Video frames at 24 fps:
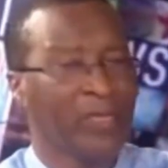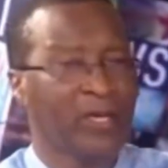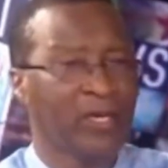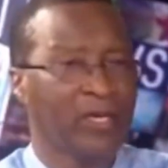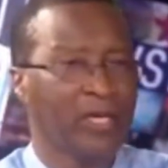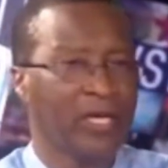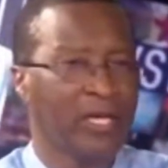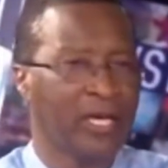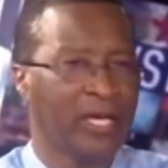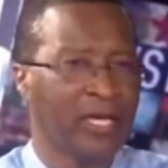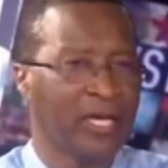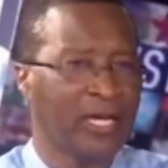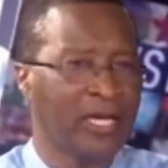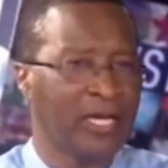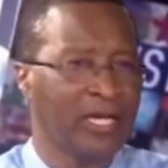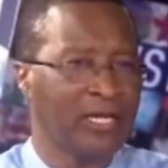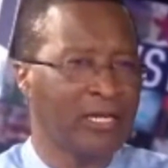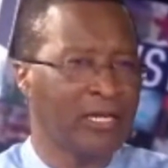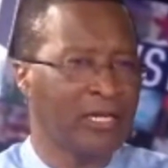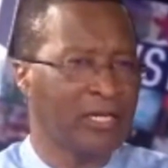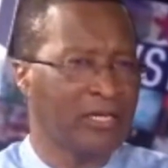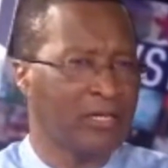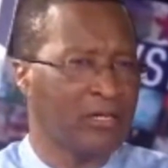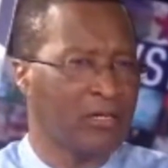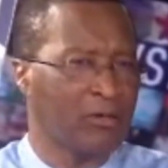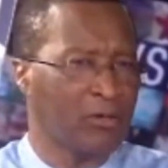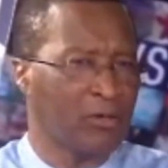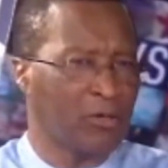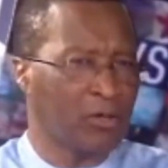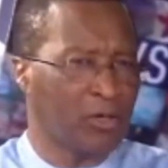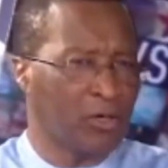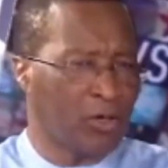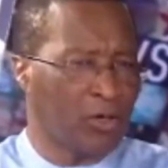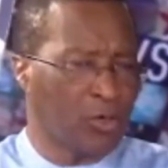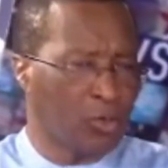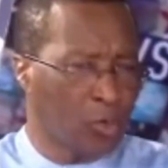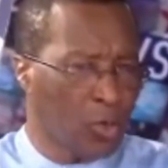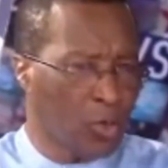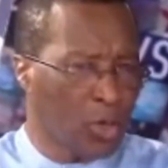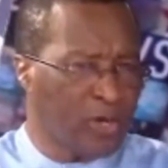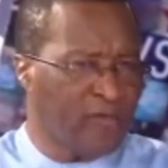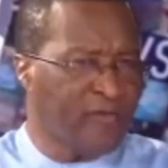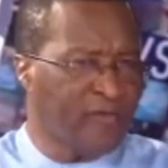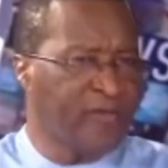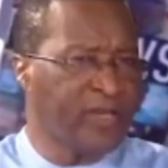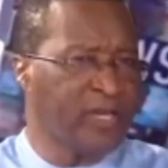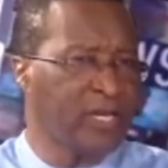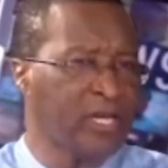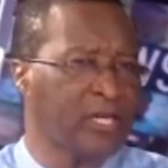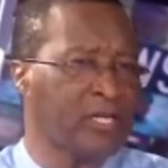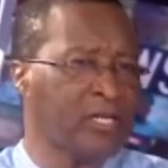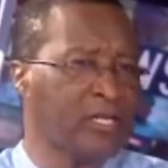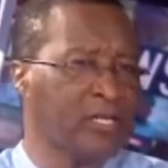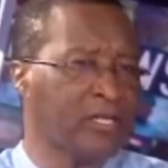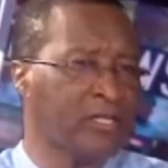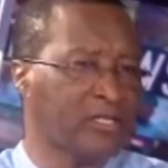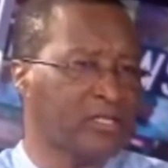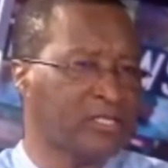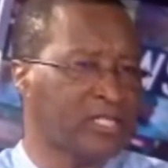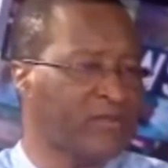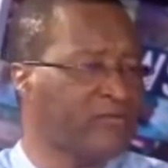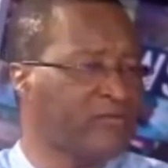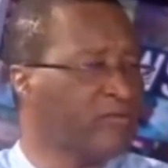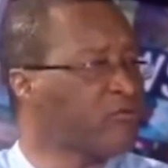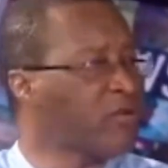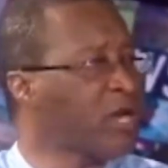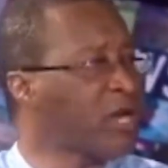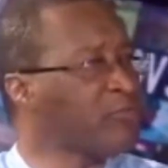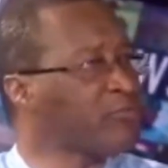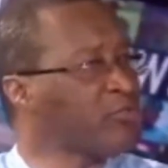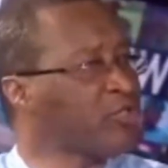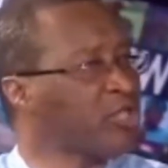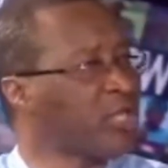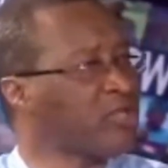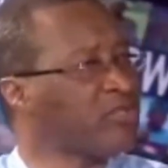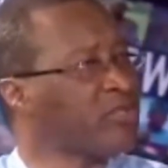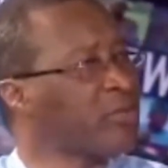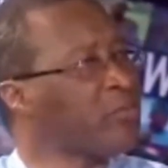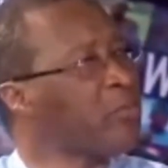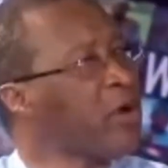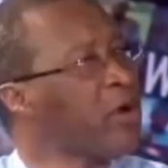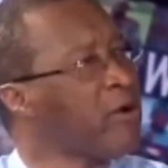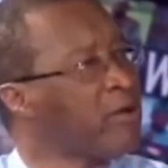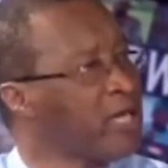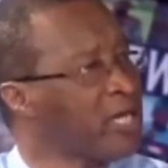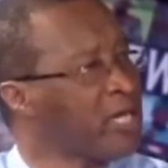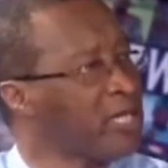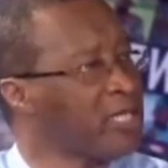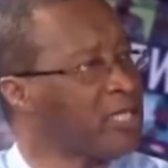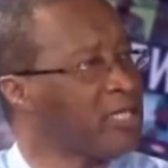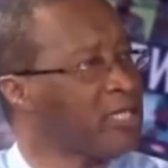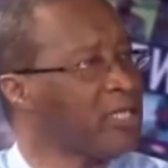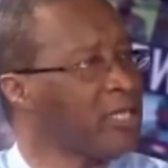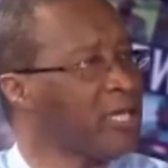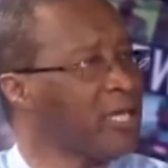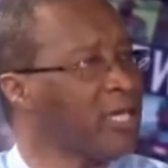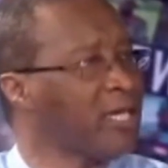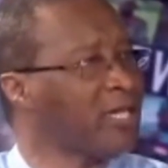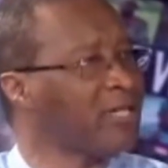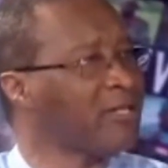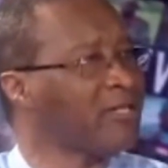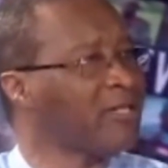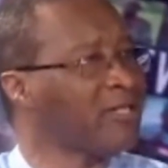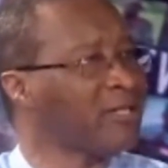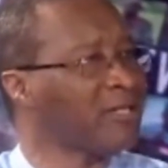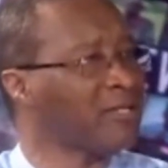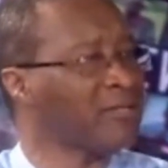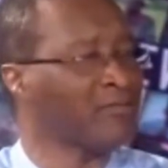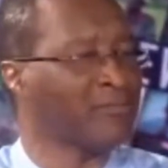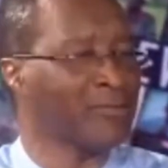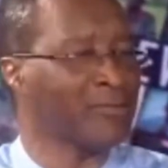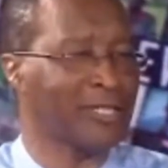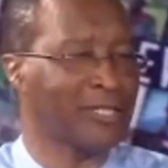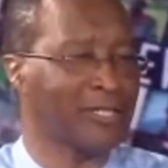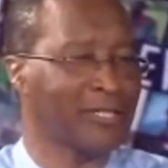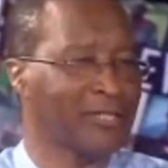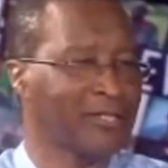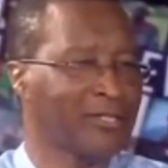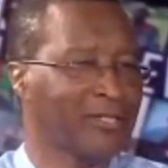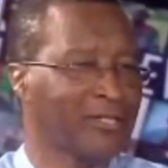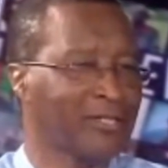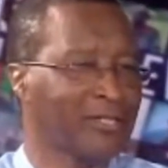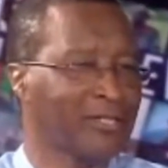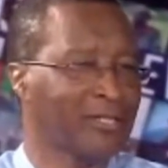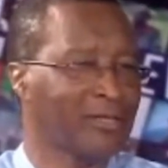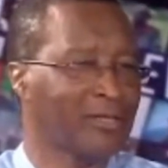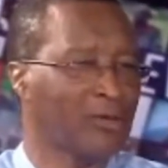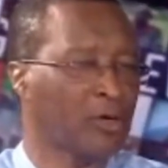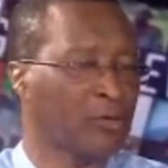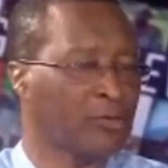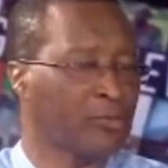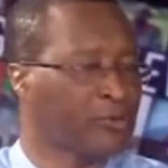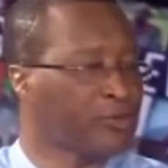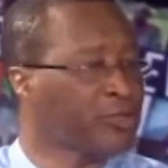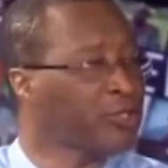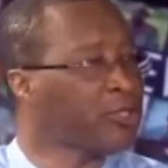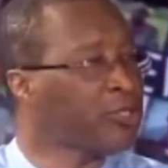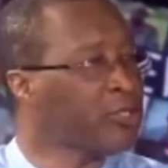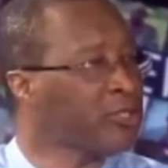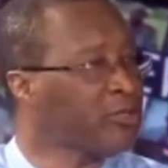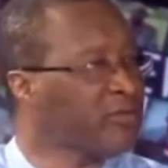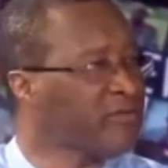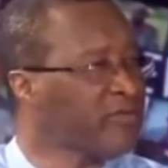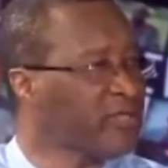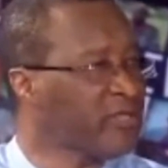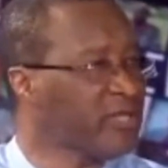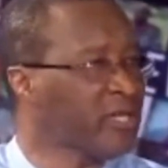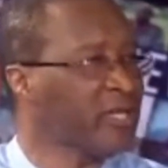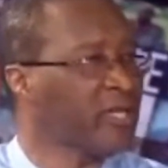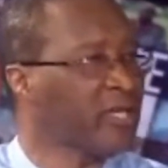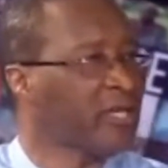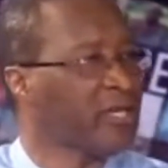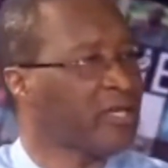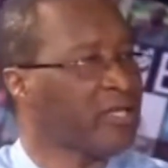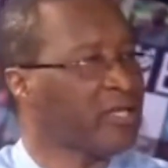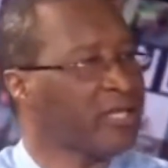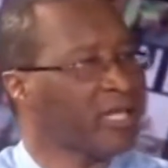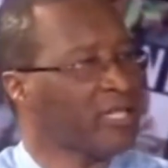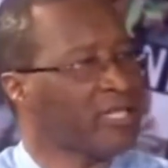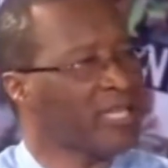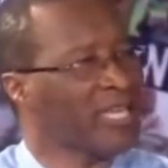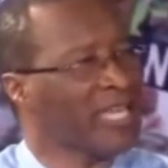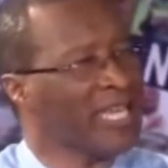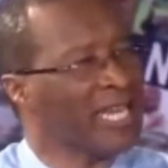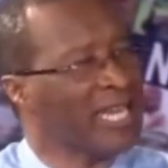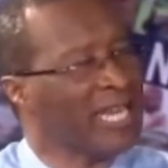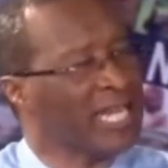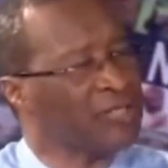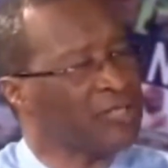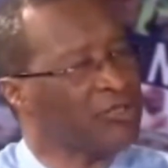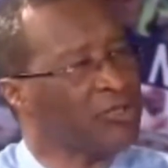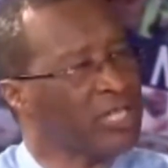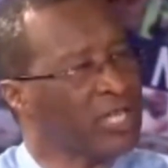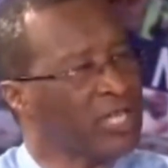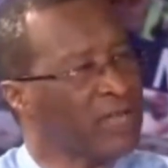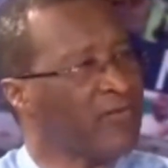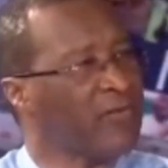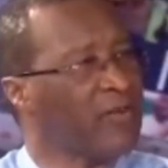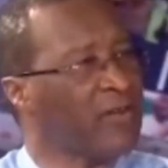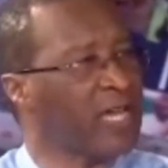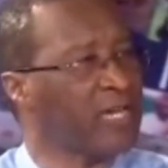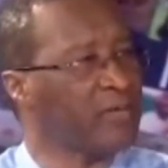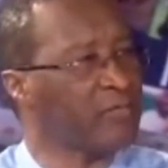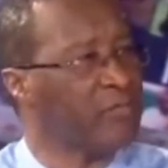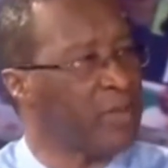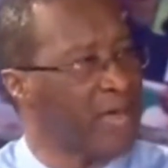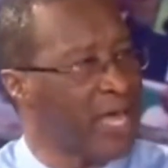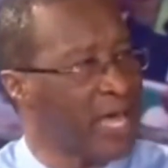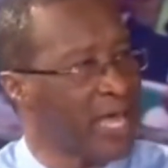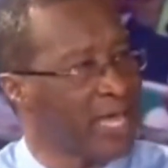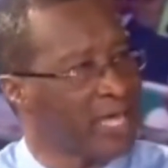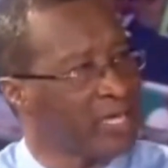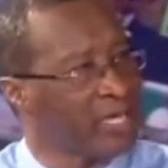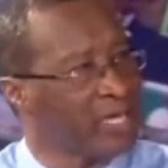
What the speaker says: And on one of the several ramp checks, apparently they had observed that the electronic flight bag